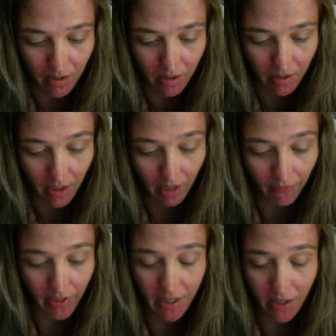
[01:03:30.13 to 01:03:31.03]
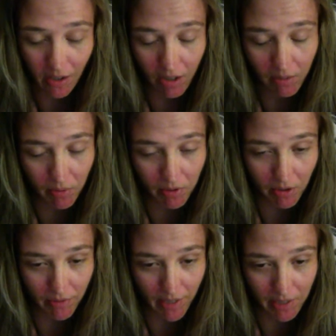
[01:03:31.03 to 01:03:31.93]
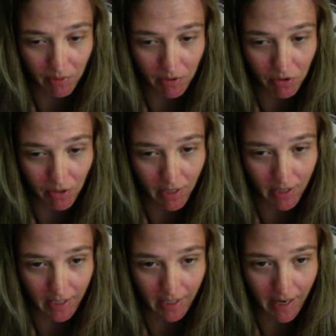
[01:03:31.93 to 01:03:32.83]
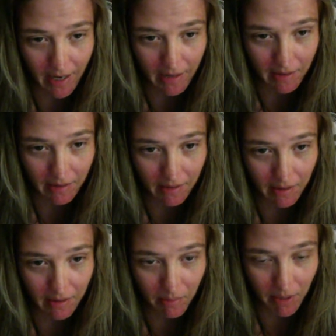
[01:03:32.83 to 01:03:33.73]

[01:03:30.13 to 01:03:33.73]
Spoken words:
like if I get in an argument with you, if that's what you're trying to get at, because